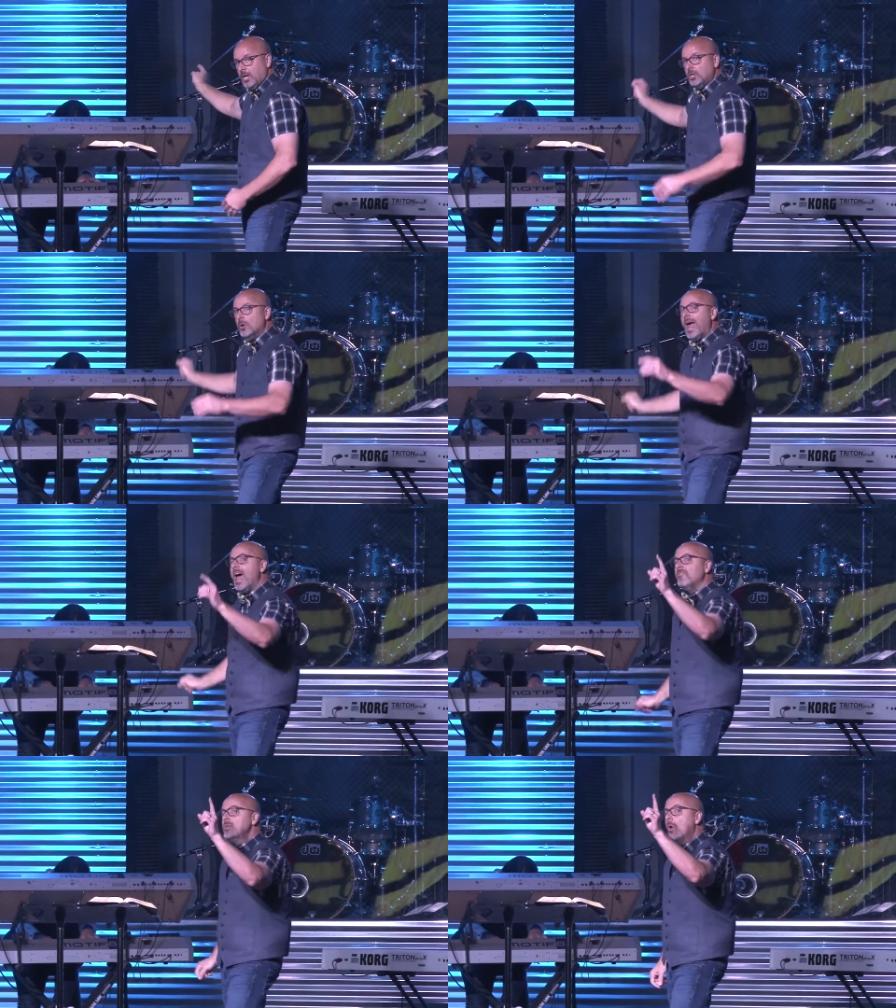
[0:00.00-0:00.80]
You
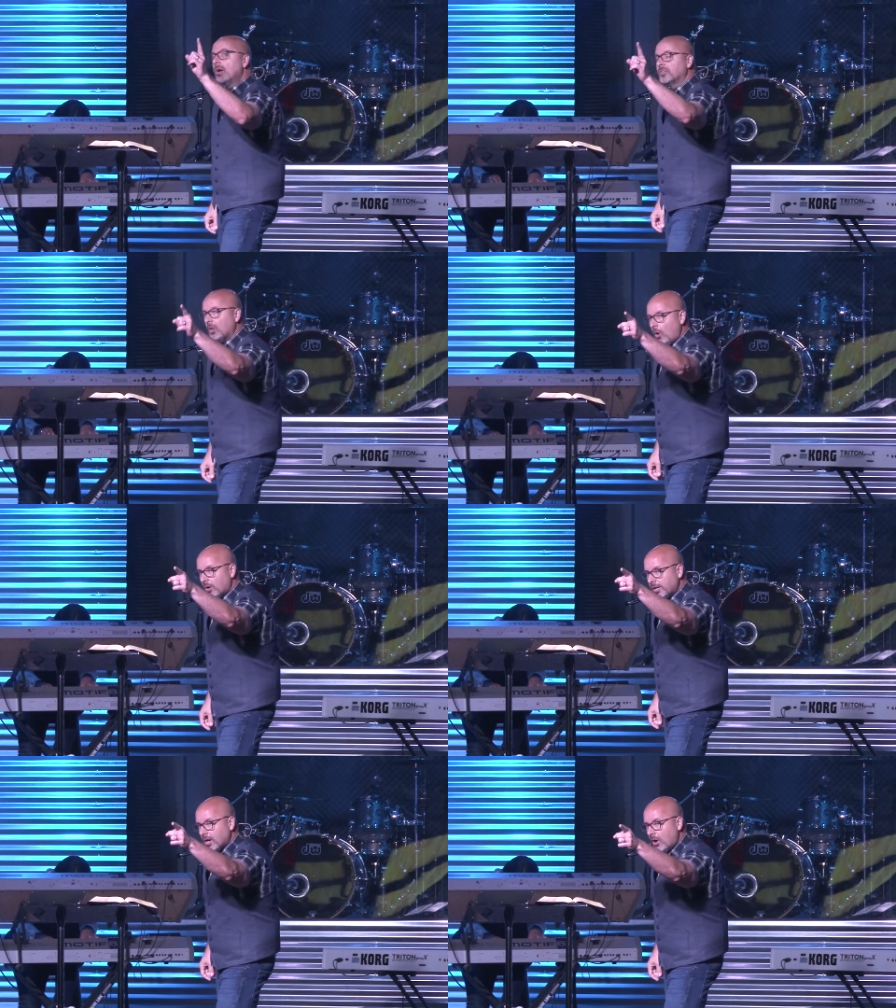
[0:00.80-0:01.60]
have no
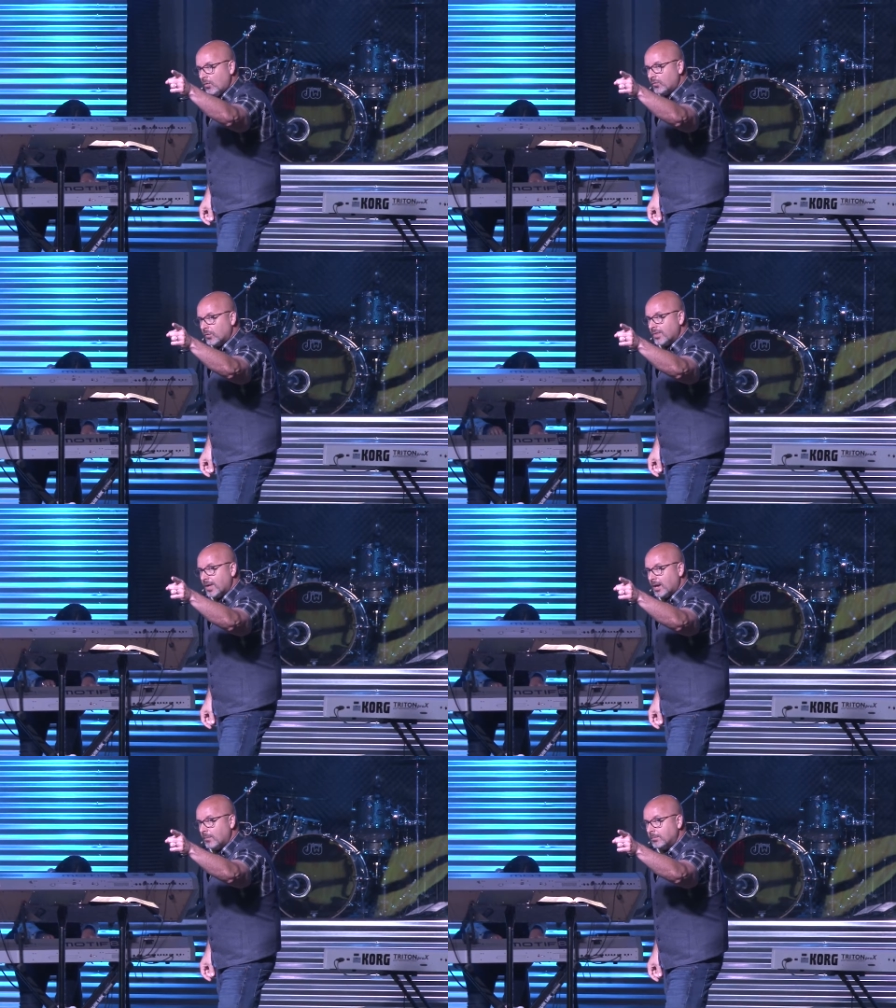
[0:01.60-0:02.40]
authority over
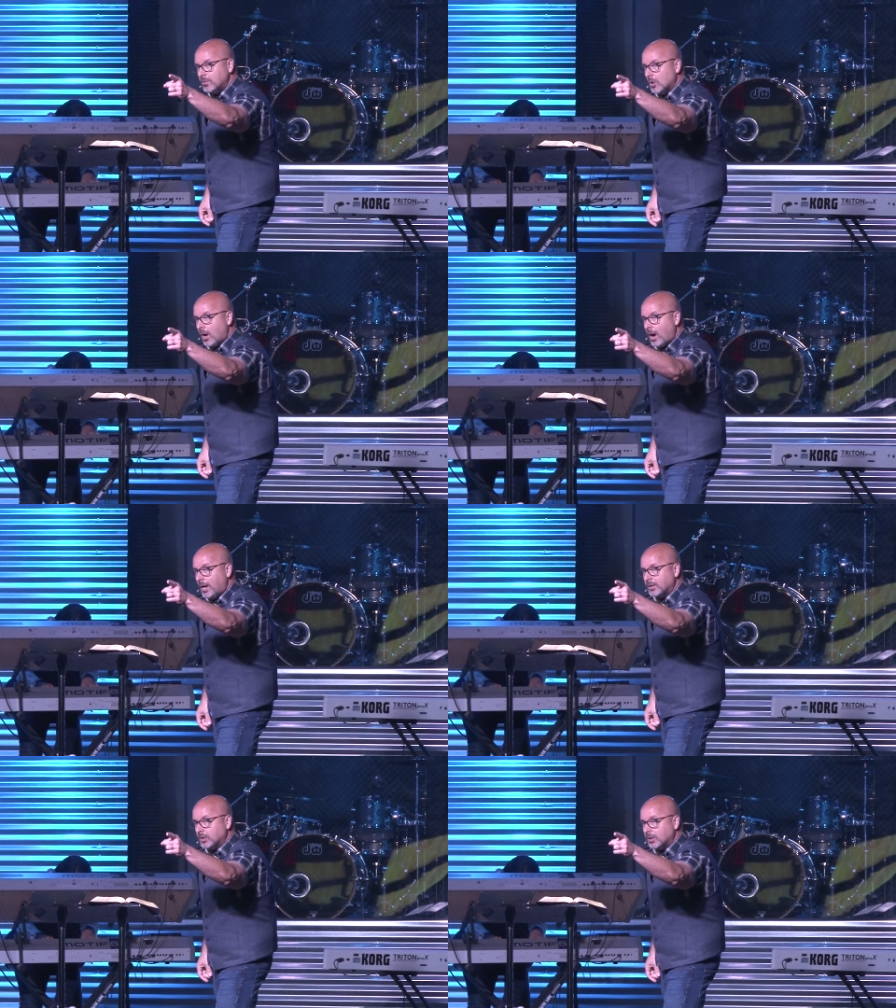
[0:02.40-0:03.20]
them, your
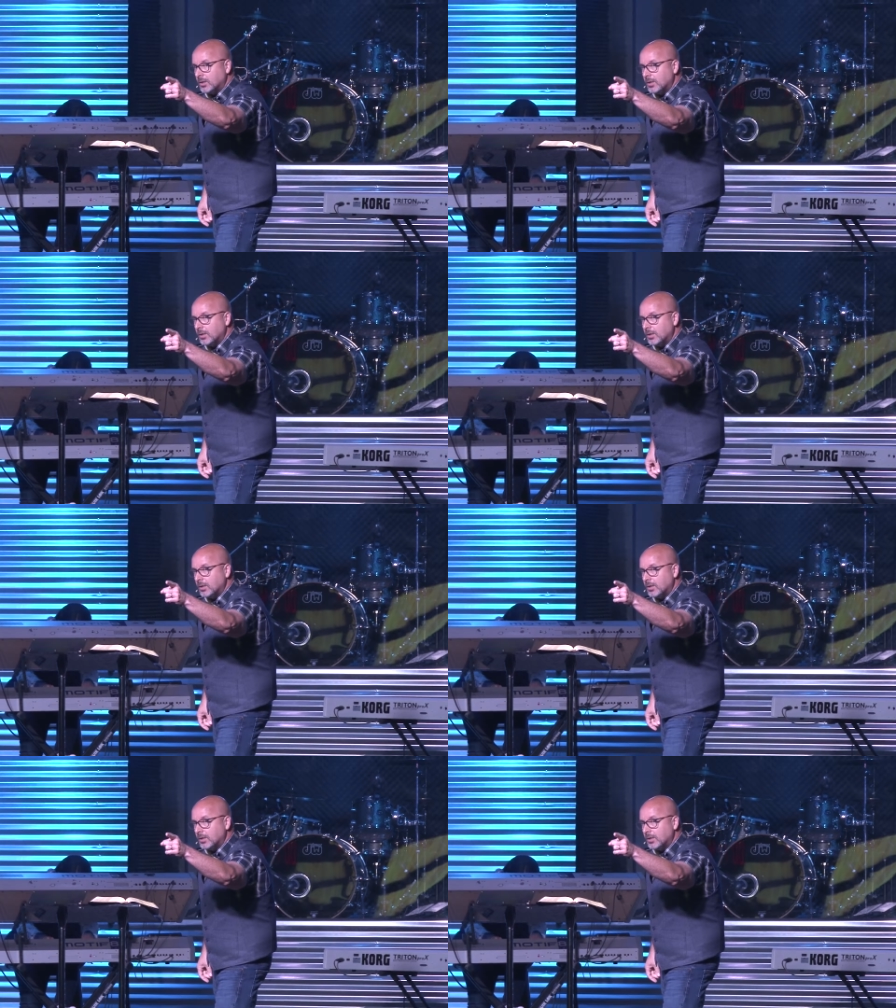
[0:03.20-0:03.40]
honor,